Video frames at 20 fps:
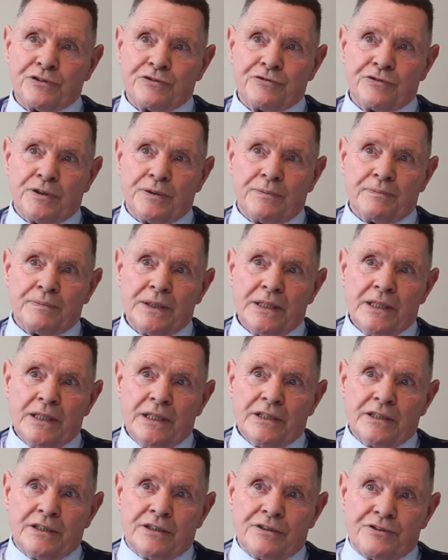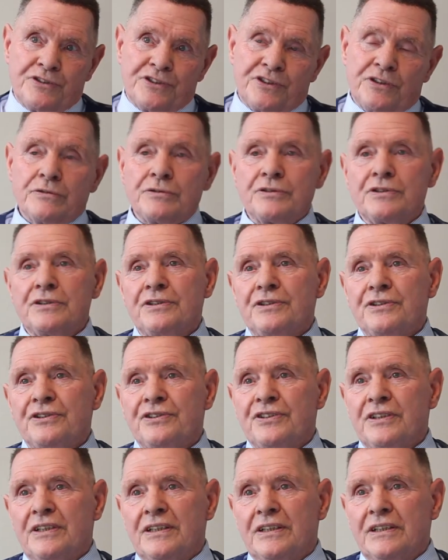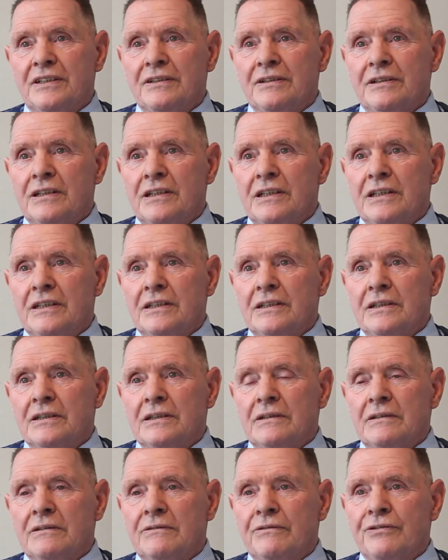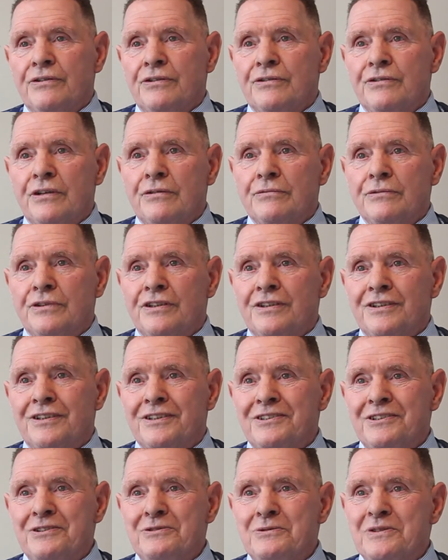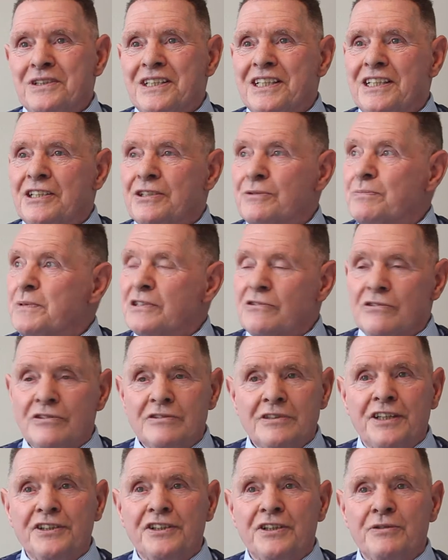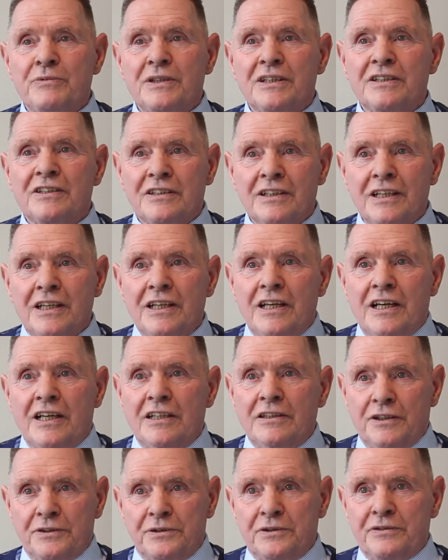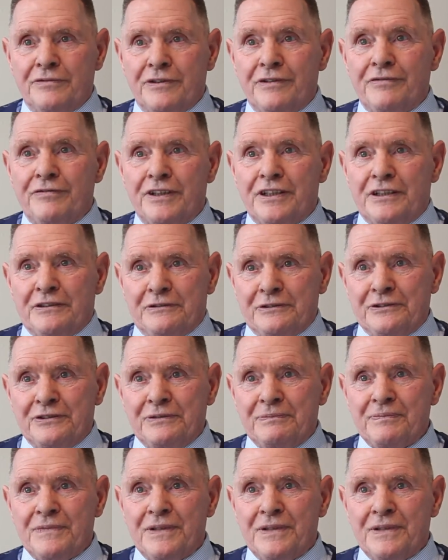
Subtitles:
from consultants and throughout the UK, especially in London, we get a lot of referrals.